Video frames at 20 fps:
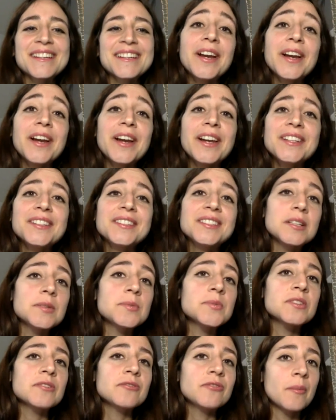While in
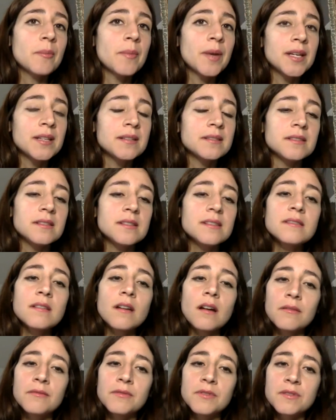terms of
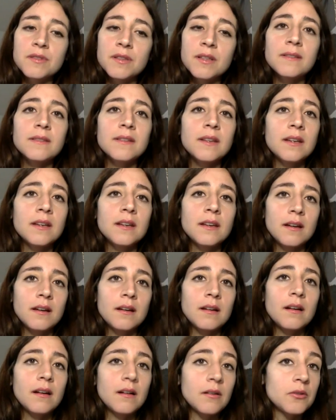amenities, obviously, they
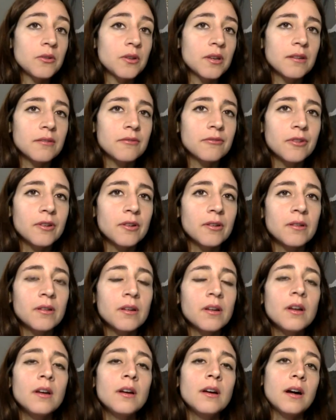are looking for a
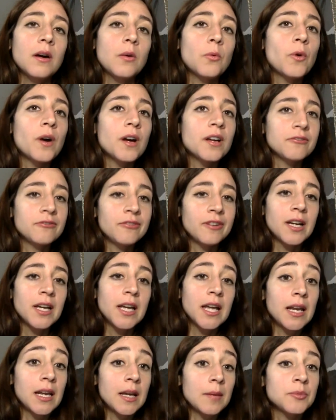Wi-Fi
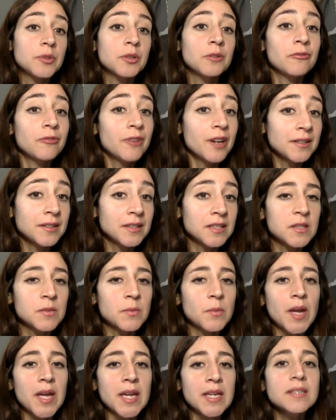and laptop-friendly
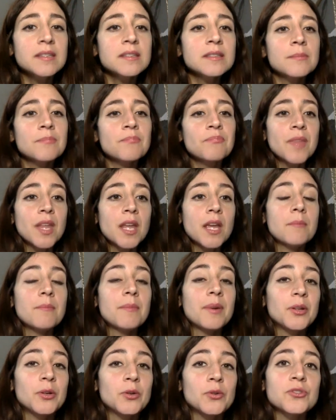space,
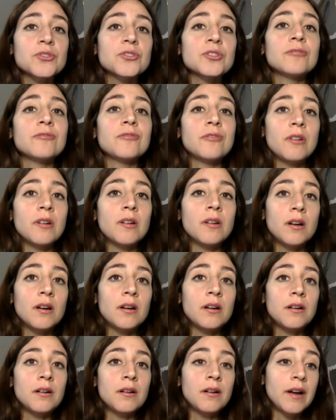but also for
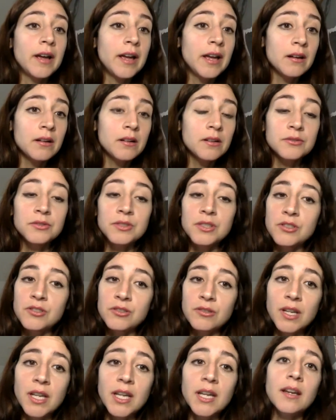air
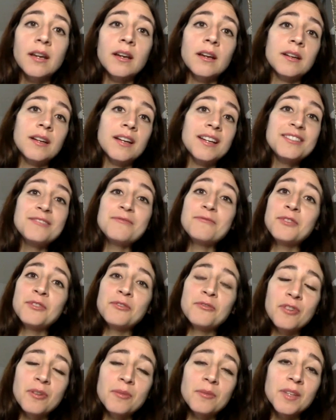conditioning, a nice
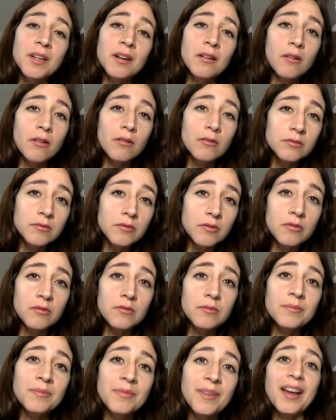view from their own
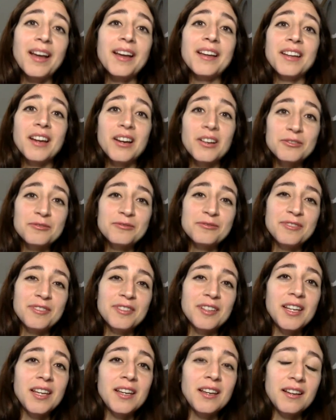room, and
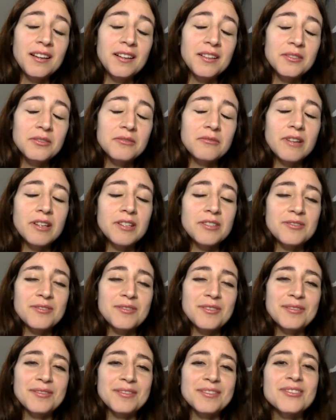hopefully a good
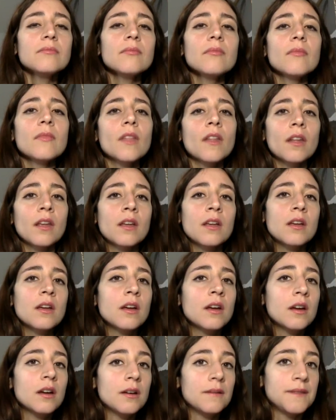restaurant.
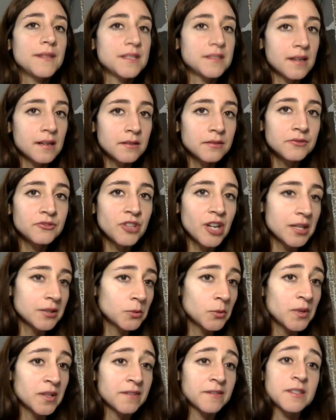The second
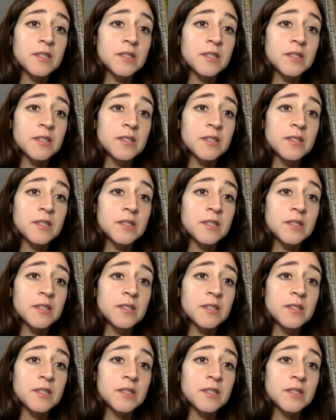trend we have